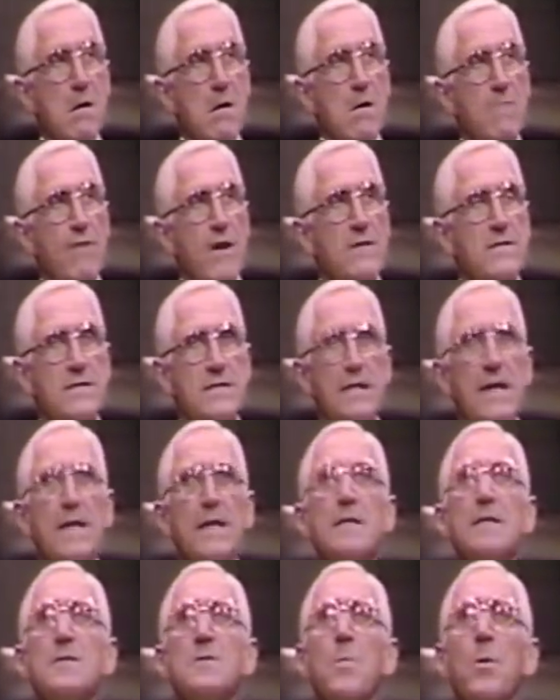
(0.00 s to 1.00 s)
First
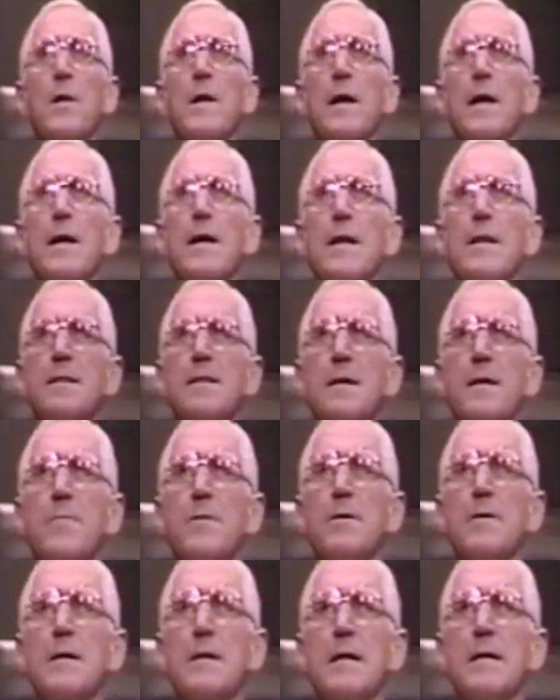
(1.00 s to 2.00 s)
thing this morning, I got the
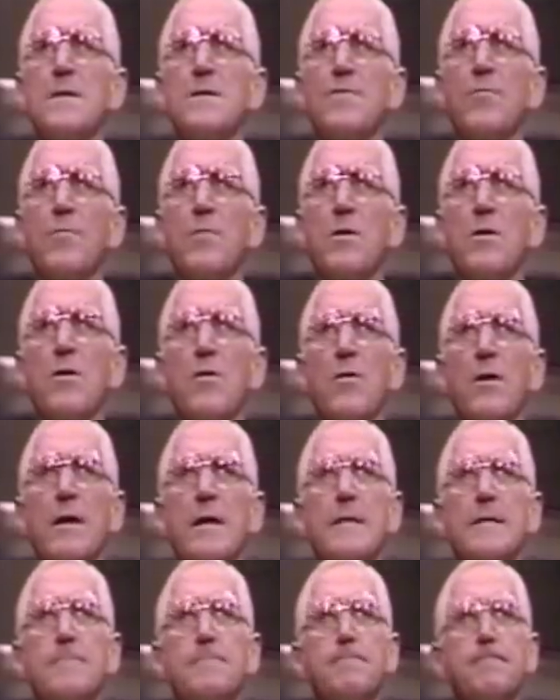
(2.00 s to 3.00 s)
communiques from
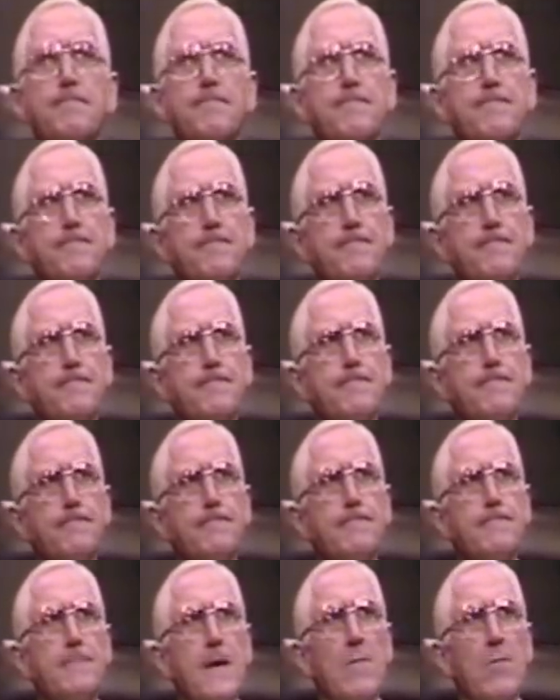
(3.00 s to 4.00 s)
Korea.
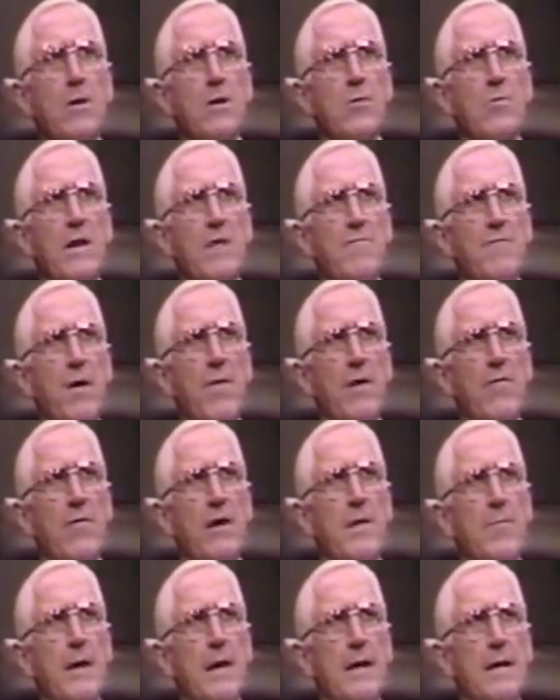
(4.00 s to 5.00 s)
And we're doing very,
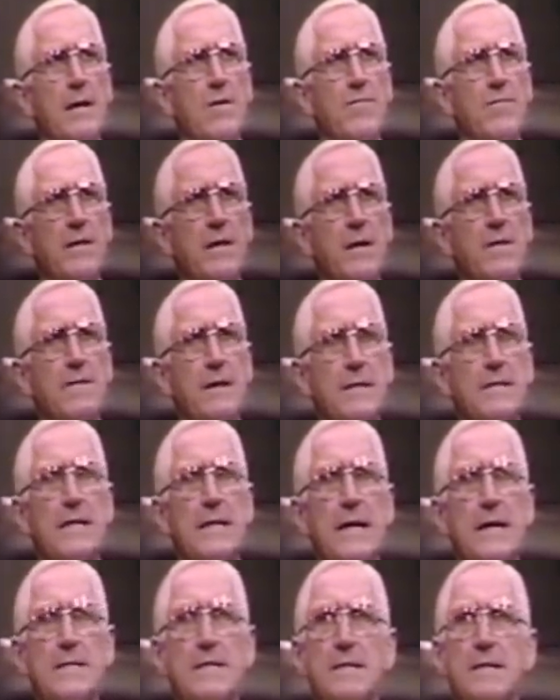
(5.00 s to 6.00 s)
very badly over there. Then
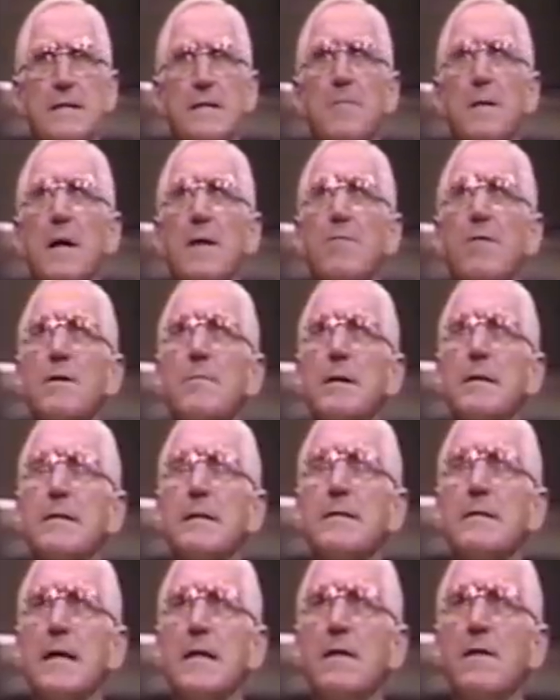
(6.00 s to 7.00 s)
I had to tell Margaret about
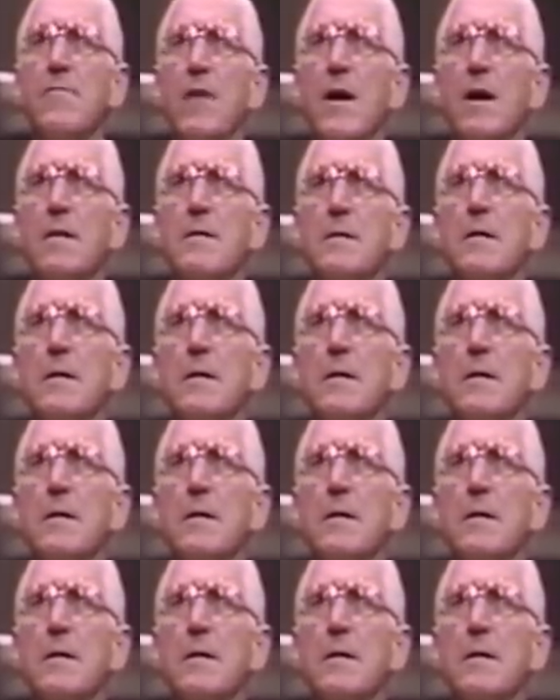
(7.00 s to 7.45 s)
the death of our